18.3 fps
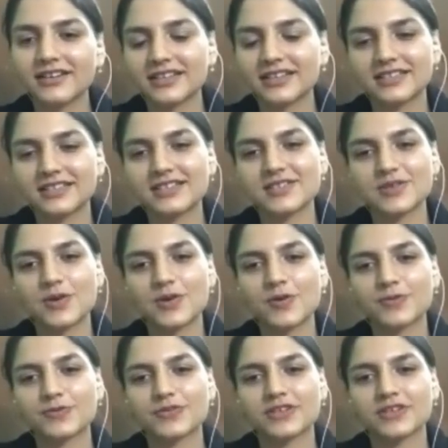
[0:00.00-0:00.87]
It is
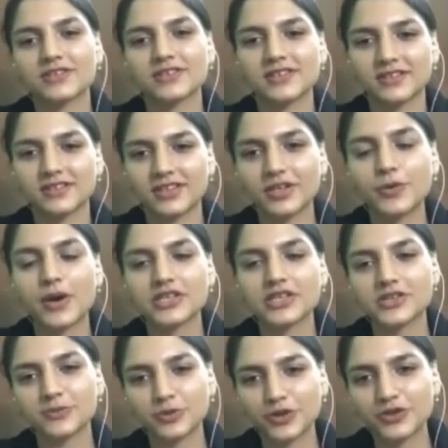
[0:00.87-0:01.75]
of the
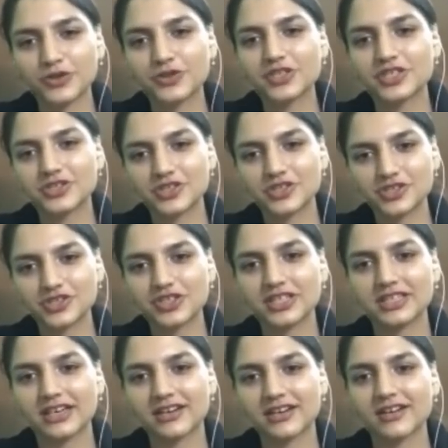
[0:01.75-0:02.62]
Khwaja Muinuddin
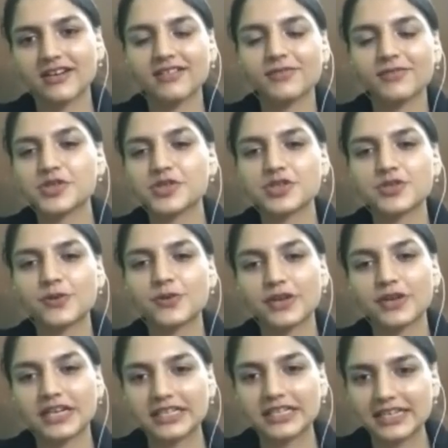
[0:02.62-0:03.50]
Chishtī Dargah, which is
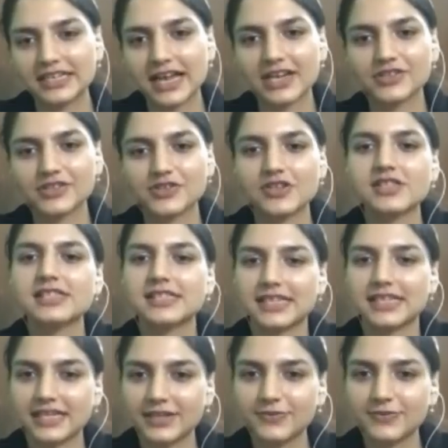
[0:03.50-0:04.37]
of international
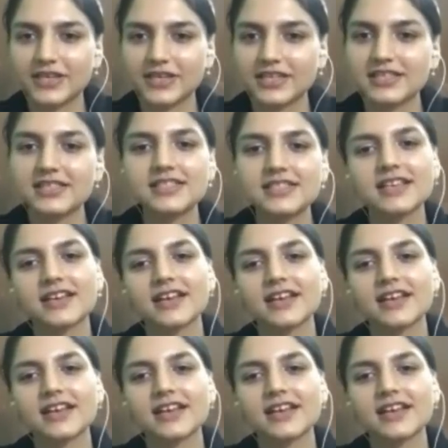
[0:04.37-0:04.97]
significance.